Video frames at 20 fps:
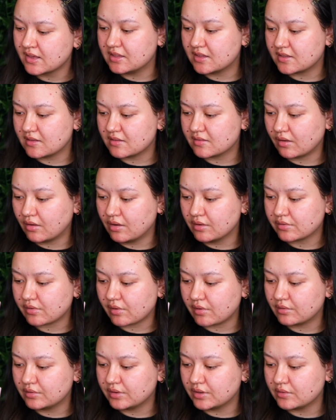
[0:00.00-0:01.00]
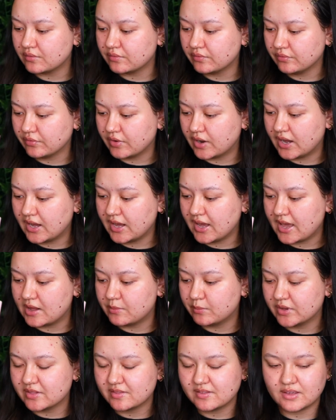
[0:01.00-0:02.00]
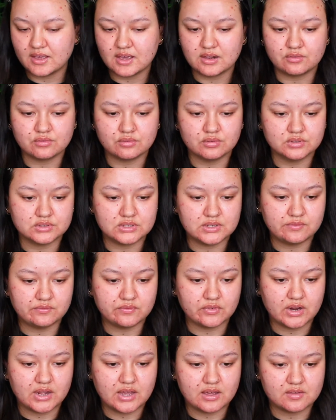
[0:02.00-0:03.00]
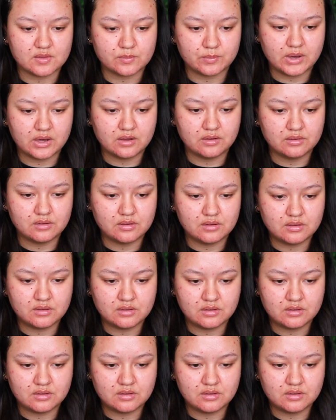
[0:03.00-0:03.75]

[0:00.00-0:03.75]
This is also gluten free and once again cruelty free as well.